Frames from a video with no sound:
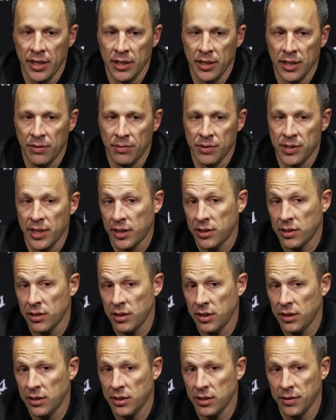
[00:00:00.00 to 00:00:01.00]
That was
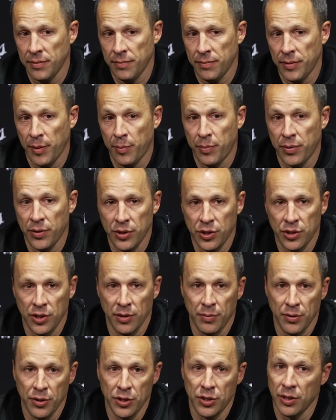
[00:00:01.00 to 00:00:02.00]
excellent. They pushed
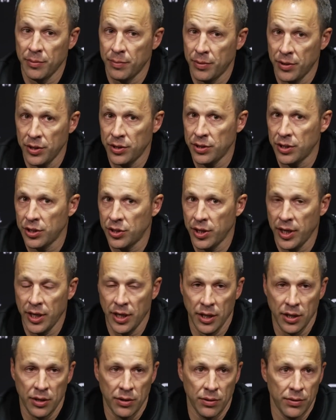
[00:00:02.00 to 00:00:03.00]
and pushed and pushed to try to
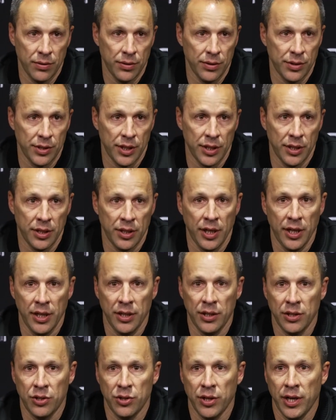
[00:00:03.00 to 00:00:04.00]
get goals and
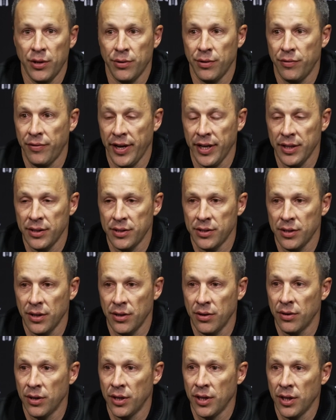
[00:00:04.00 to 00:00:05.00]
to try to advance.
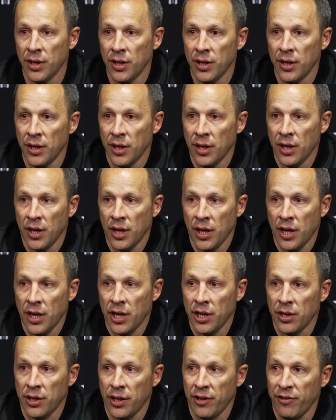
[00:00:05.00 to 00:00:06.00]
So,
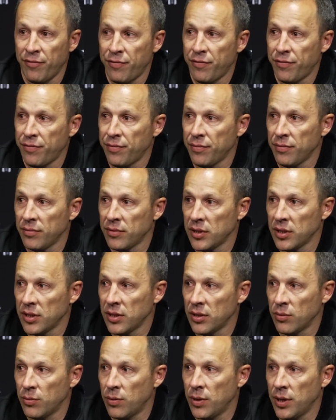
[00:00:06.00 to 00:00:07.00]
you know, they've
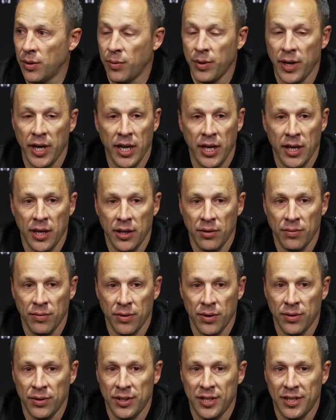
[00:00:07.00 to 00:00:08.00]
won away on the
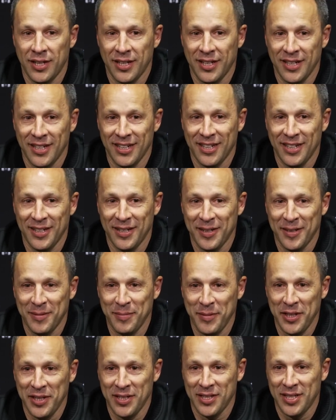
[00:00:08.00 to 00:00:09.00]
road
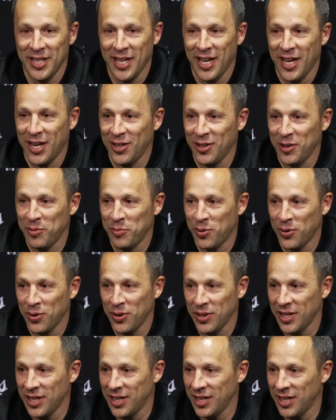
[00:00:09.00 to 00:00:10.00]
in Seattle, in
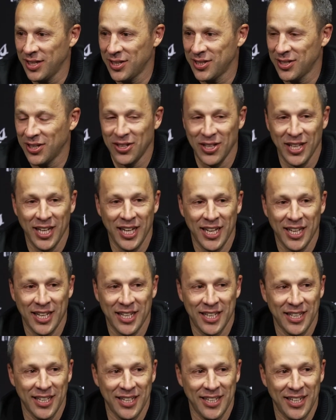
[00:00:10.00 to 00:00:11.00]
Portland, in Salt
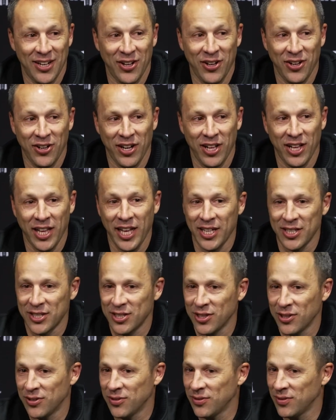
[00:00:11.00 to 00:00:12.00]
Lake, and now here in L.A.
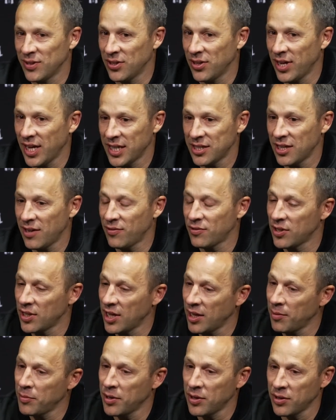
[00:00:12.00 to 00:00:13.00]
So, you know, hats off to
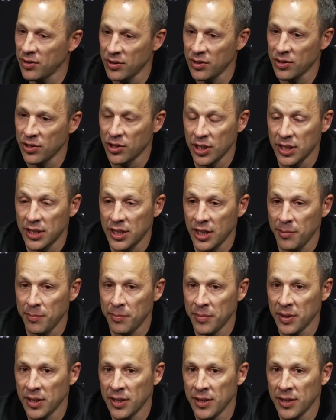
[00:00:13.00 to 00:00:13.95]
them. They're a good team,